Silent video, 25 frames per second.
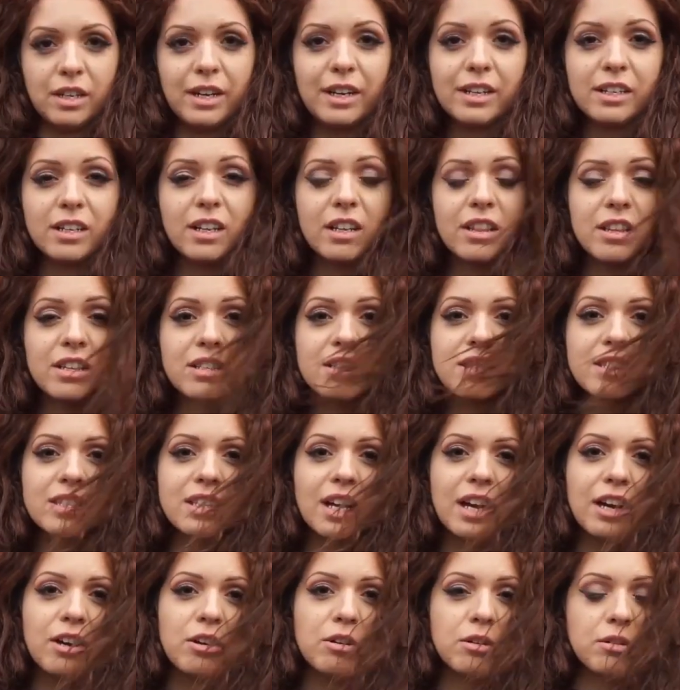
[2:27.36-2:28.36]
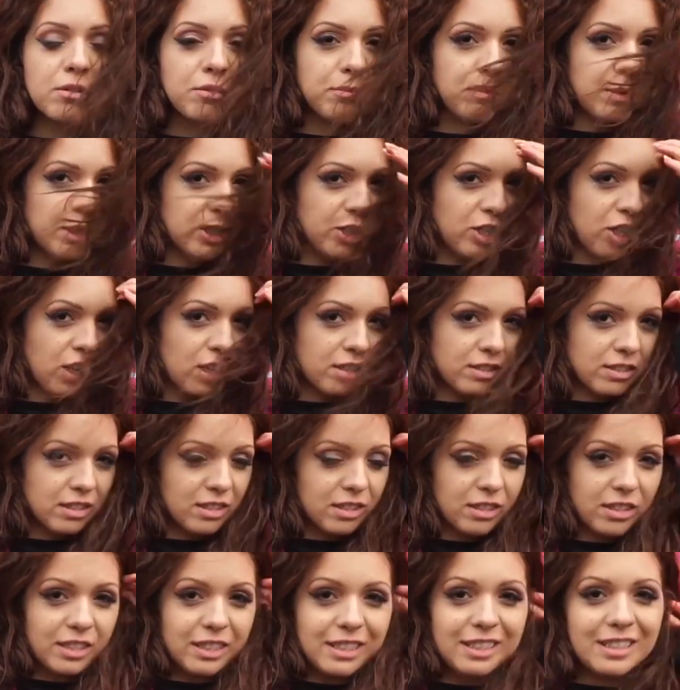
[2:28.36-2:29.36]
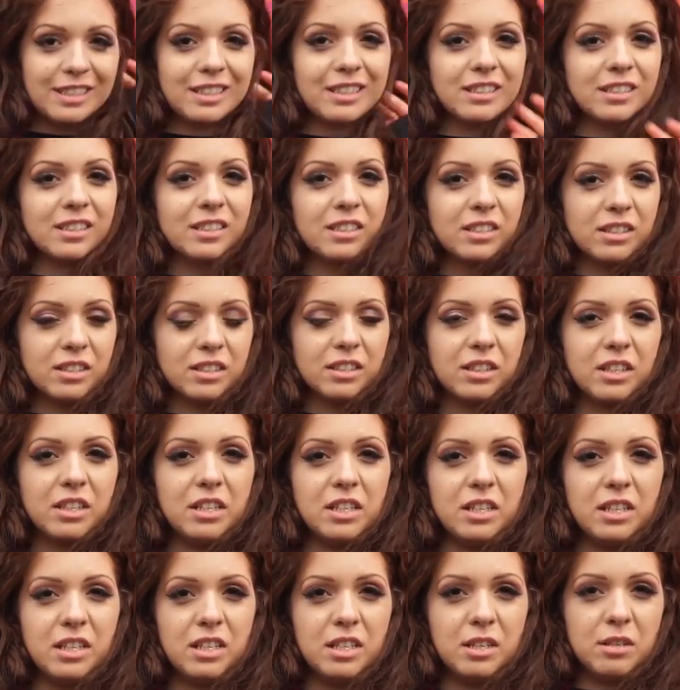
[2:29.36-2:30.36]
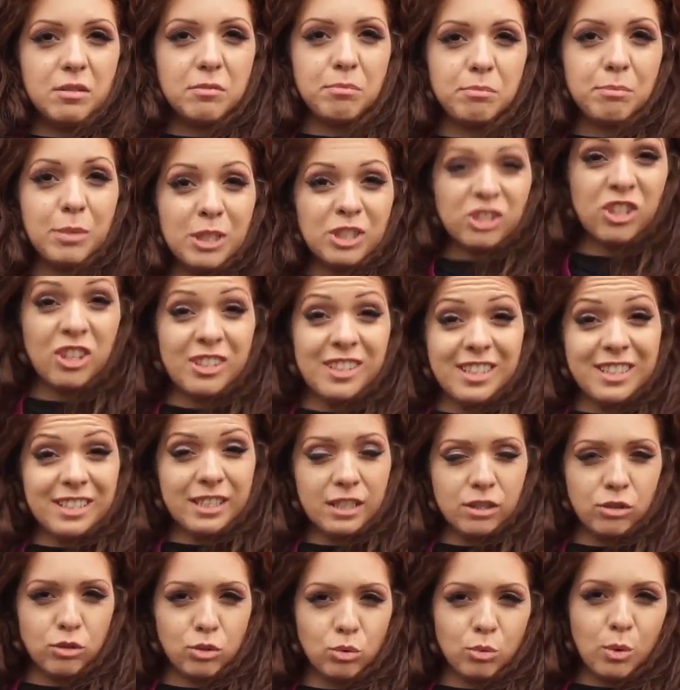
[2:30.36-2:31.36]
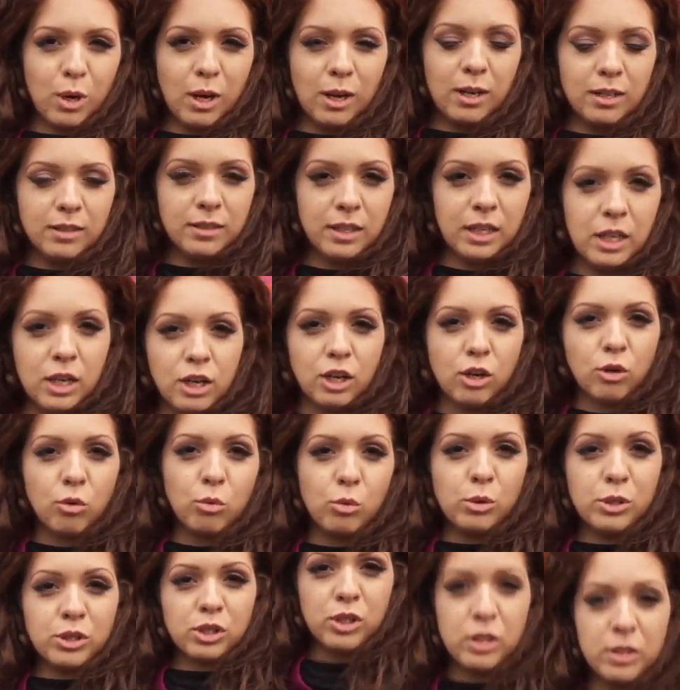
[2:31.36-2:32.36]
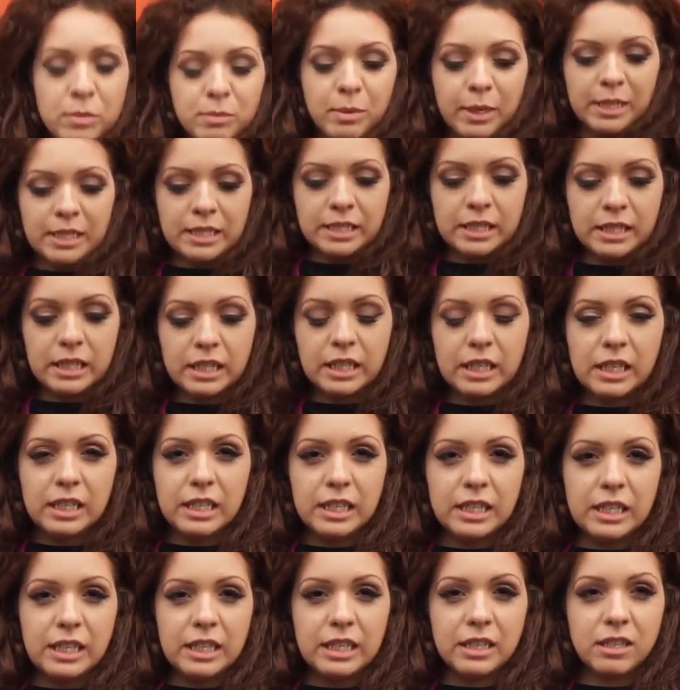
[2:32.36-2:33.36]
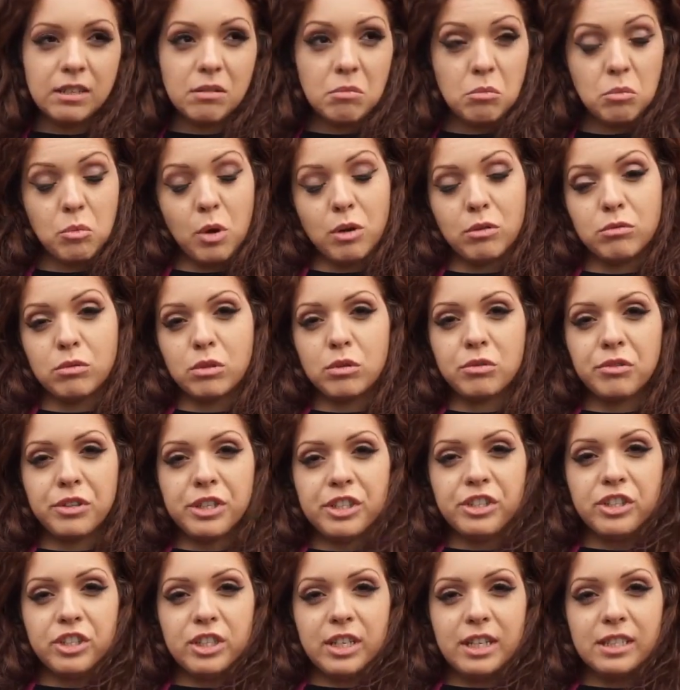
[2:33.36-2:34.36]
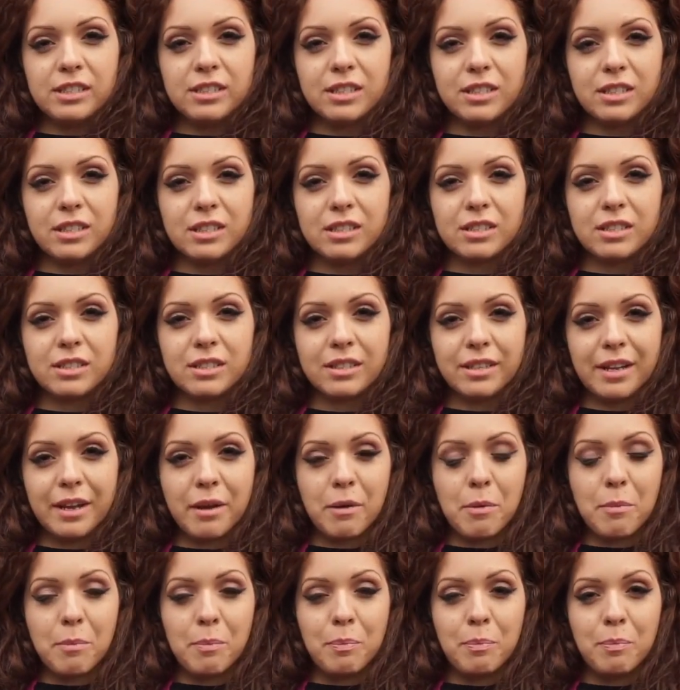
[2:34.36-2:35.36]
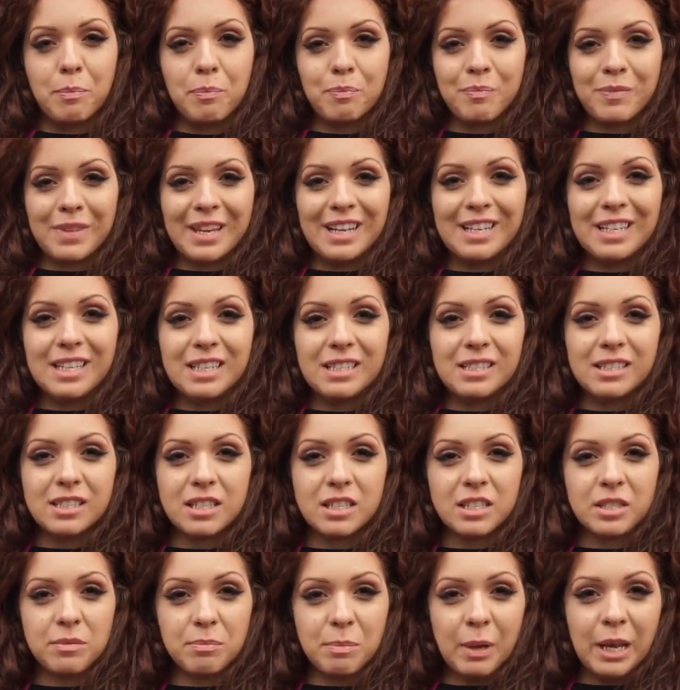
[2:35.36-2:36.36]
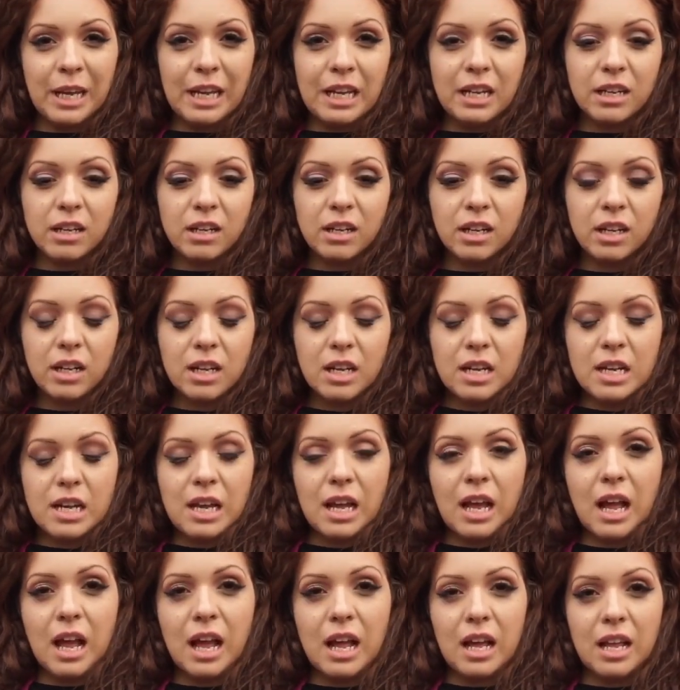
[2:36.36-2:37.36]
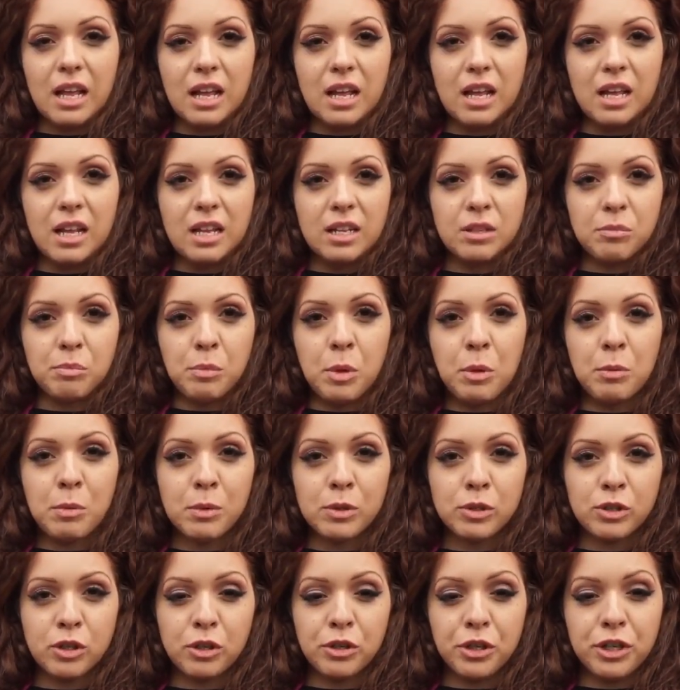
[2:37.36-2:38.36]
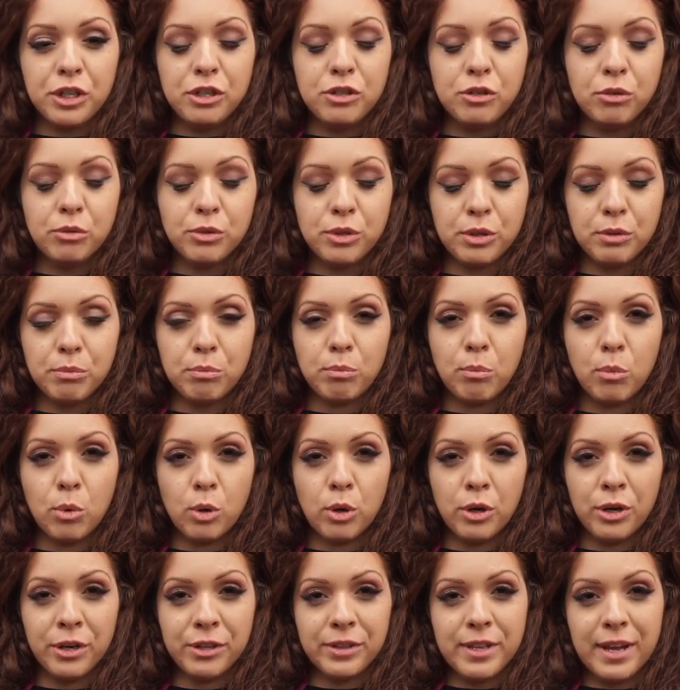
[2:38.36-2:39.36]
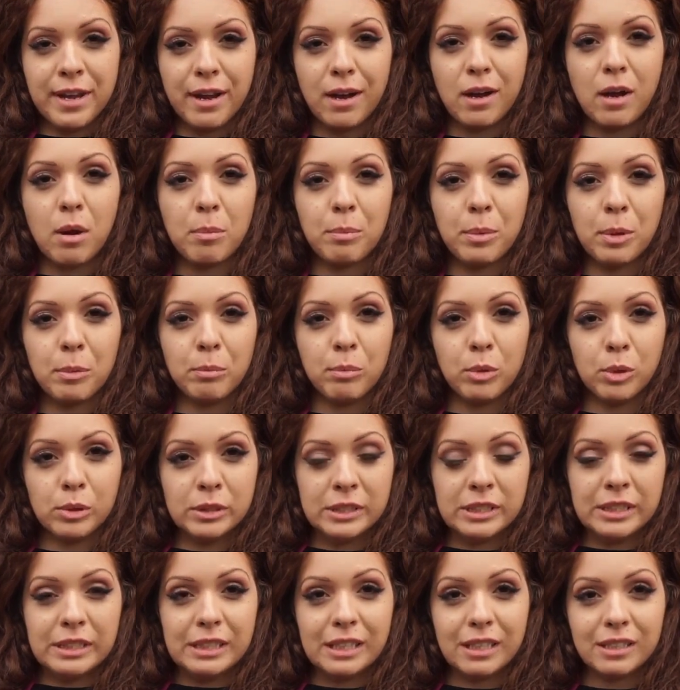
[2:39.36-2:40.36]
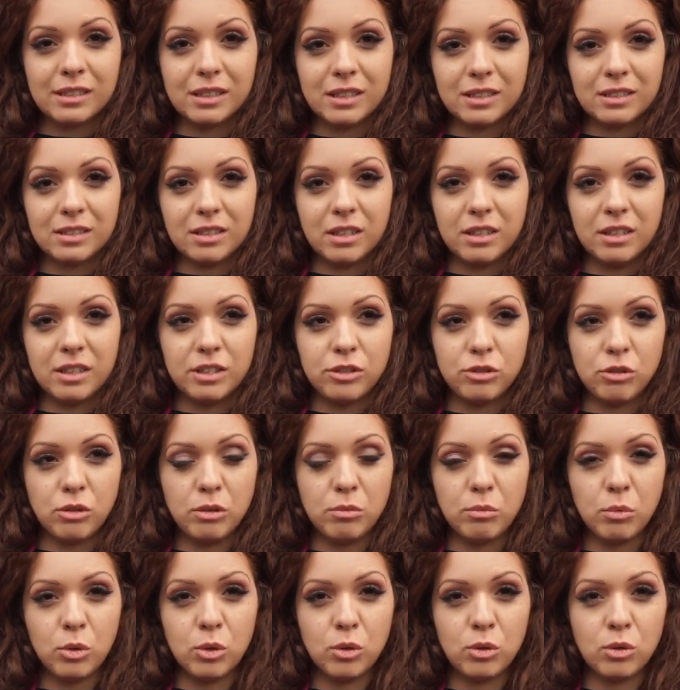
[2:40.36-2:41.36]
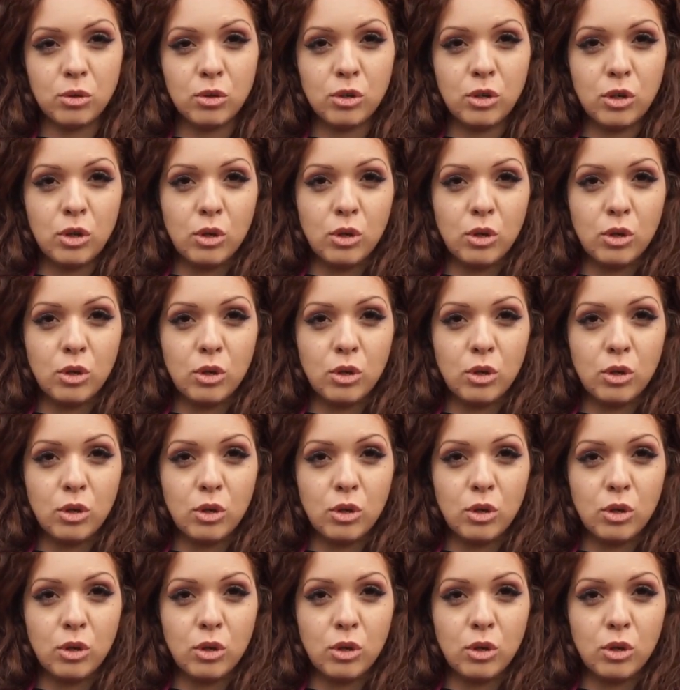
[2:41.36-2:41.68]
Another style of bachata is the bachata sensual, which is basically, well, originated in Spain, and people started using more their upper body, and they started doing more